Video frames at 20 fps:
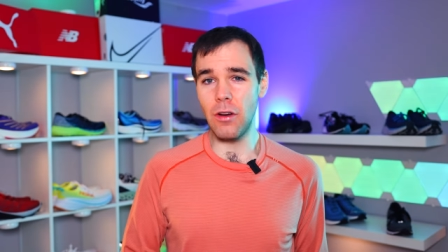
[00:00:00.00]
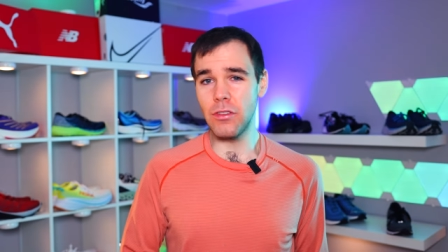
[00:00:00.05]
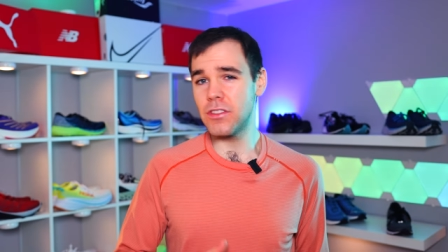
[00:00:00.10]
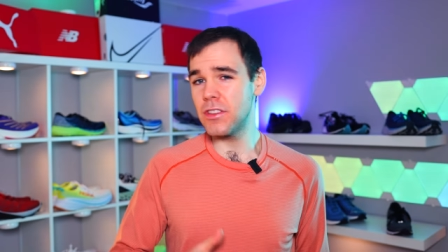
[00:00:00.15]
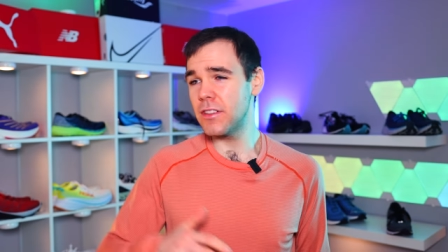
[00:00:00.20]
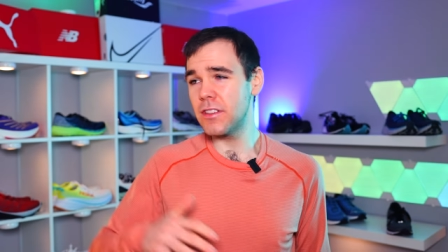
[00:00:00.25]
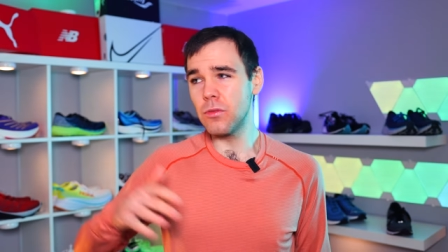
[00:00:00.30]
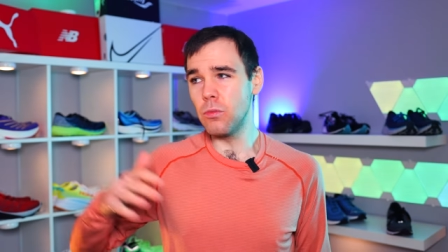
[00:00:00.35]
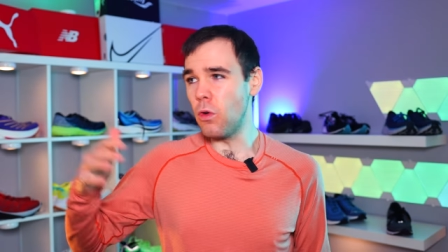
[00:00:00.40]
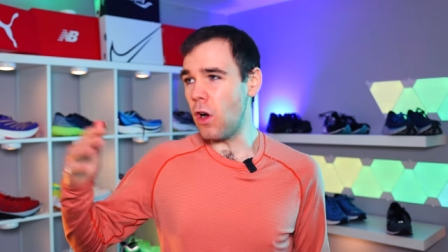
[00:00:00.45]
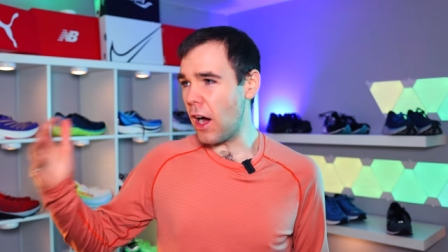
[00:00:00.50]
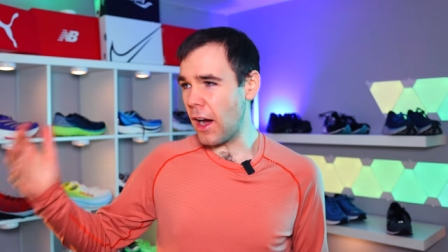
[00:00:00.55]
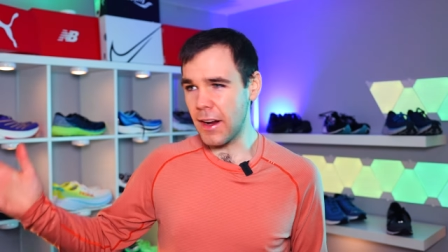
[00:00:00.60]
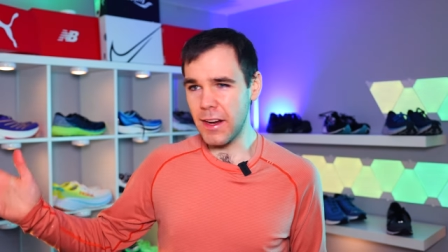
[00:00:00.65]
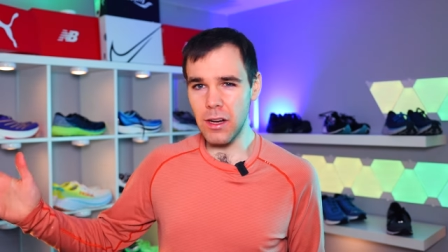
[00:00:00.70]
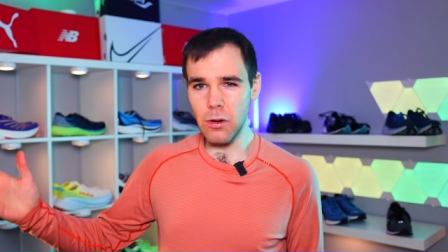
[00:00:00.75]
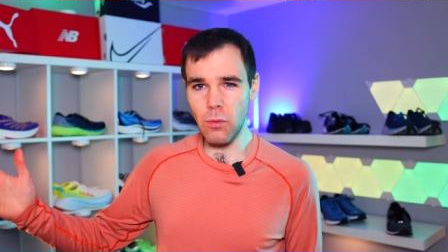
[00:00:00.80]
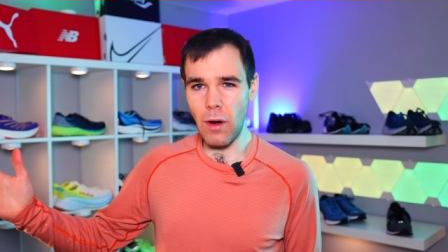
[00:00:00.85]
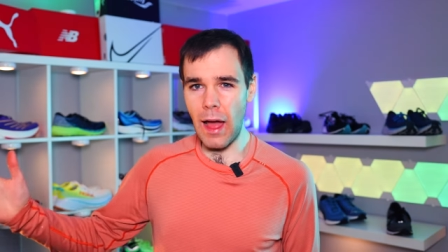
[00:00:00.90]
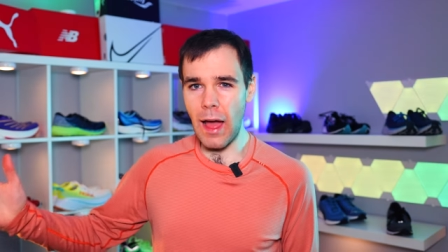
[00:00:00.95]
just
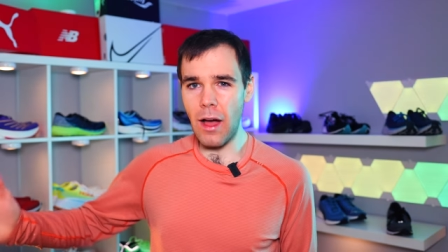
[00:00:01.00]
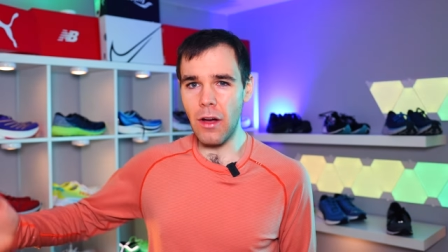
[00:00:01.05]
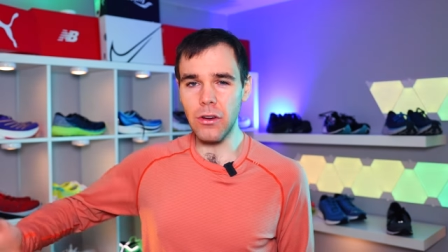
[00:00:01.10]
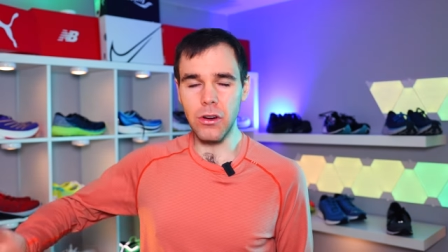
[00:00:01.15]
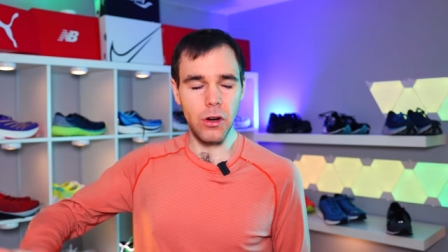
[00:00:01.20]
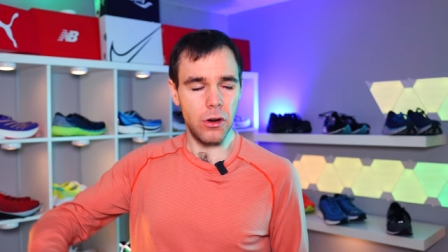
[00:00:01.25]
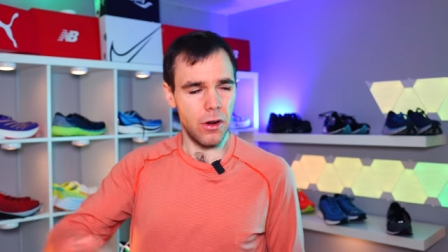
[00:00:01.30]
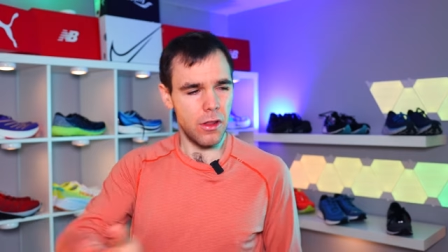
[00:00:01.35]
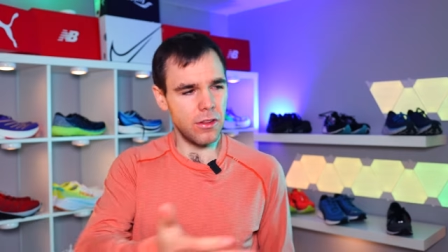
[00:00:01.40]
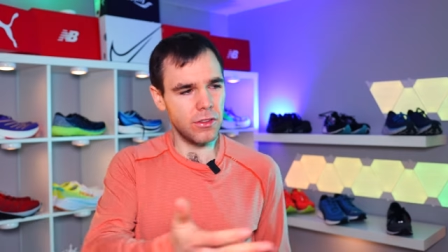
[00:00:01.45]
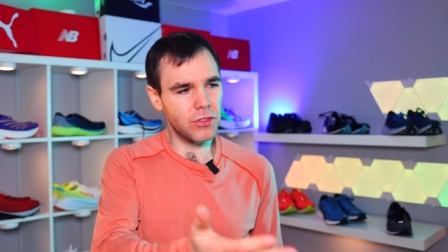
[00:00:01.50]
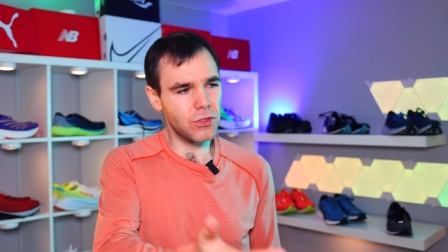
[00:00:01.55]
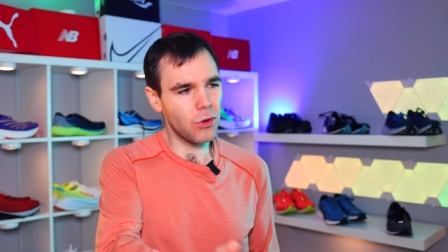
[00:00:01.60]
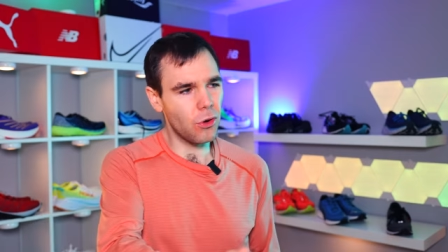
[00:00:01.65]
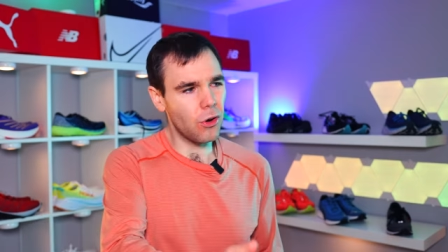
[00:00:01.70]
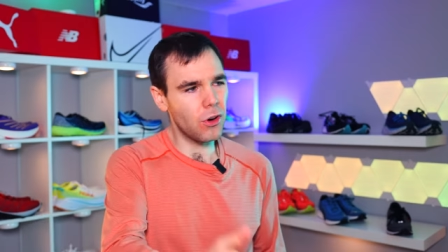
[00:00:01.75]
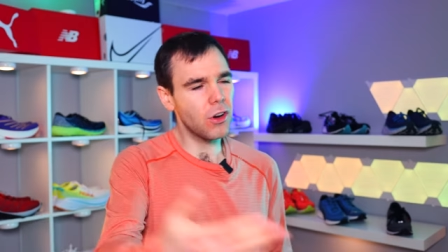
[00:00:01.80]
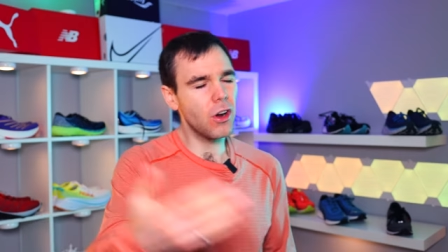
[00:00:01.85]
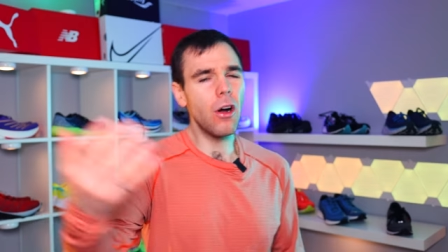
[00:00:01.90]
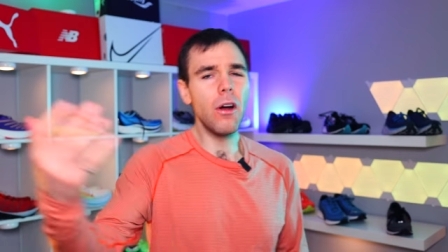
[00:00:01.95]
walking around, going to the
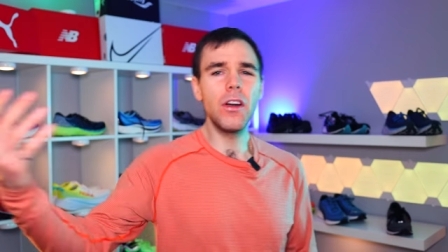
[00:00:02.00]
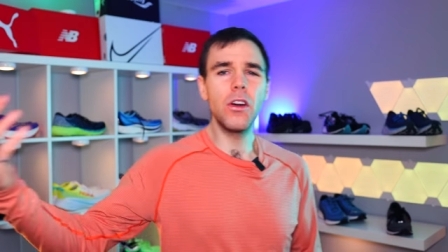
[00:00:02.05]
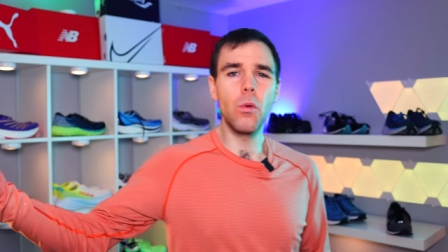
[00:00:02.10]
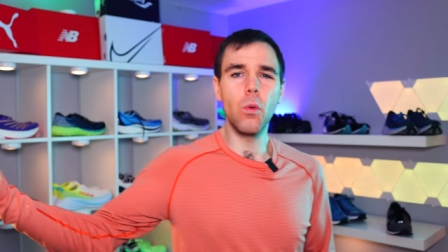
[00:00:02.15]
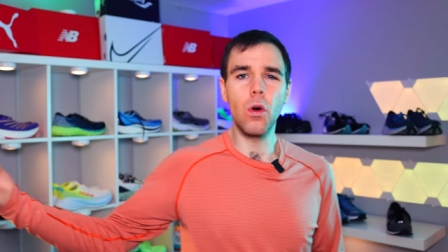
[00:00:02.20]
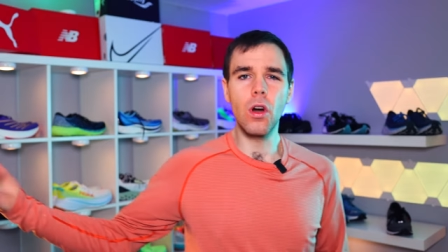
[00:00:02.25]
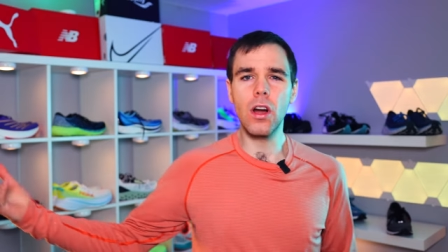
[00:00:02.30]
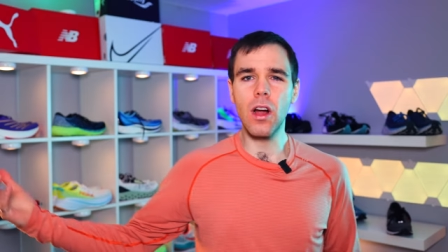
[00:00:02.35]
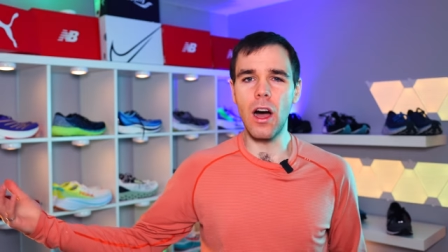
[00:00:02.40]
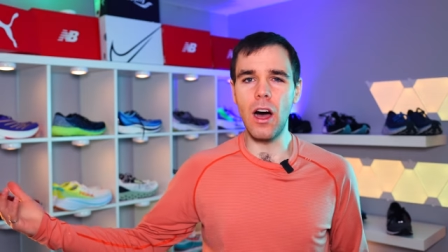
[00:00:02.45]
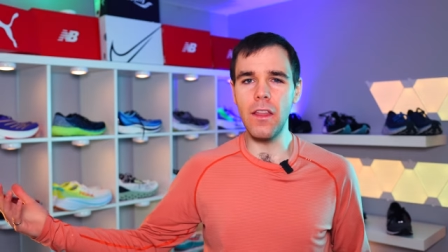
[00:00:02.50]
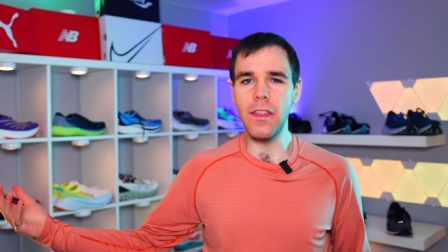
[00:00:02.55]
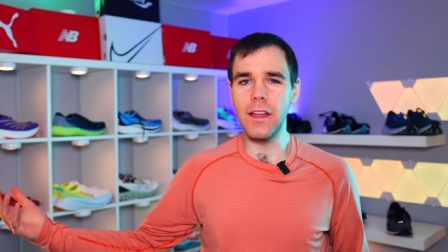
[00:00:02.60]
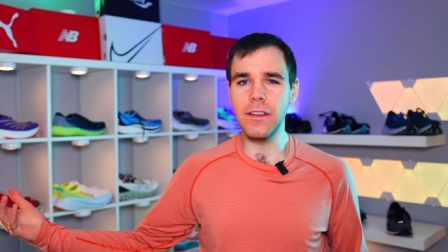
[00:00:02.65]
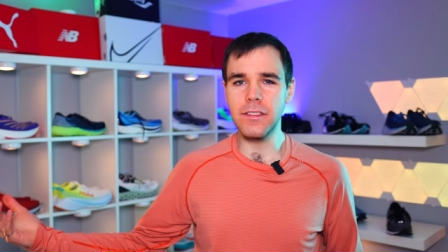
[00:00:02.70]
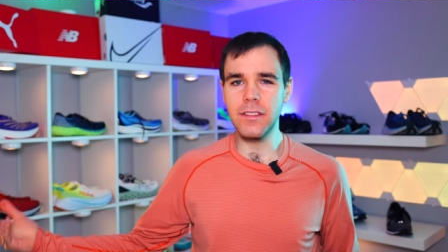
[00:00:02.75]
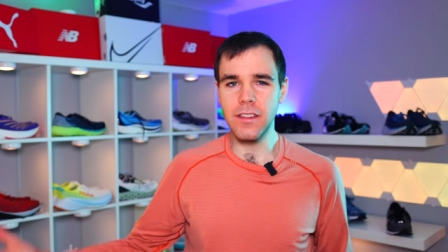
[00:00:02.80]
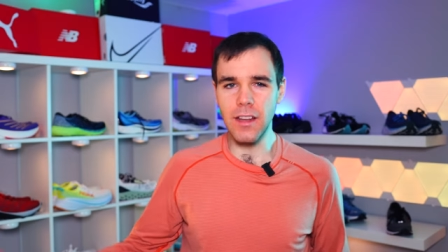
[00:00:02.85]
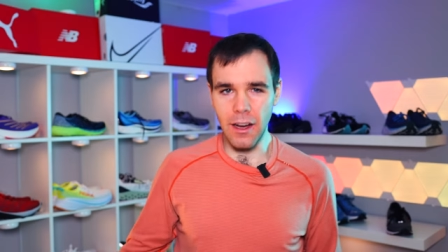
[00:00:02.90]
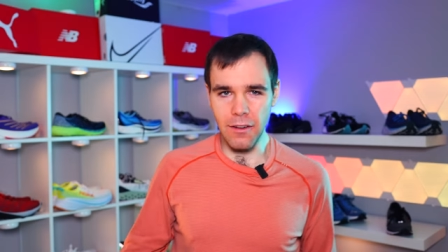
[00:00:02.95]
store, going to work, all that
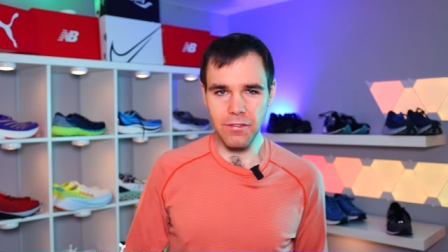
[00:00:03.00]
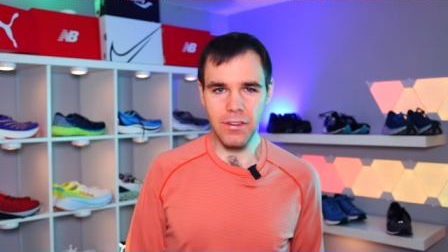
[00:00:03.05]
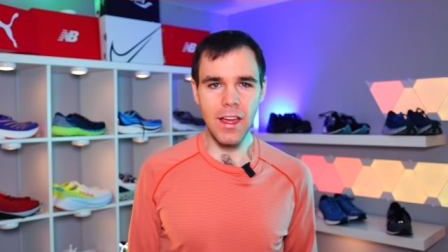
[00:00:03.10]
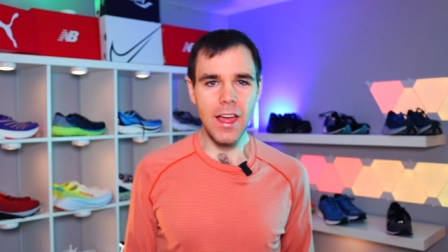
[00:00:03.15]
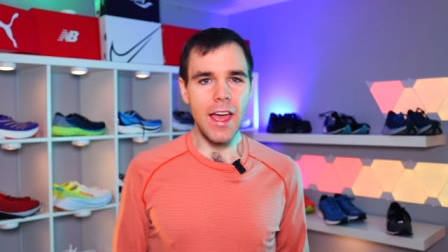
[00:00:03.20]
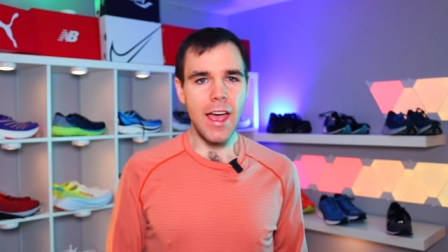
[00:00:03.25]
stuff.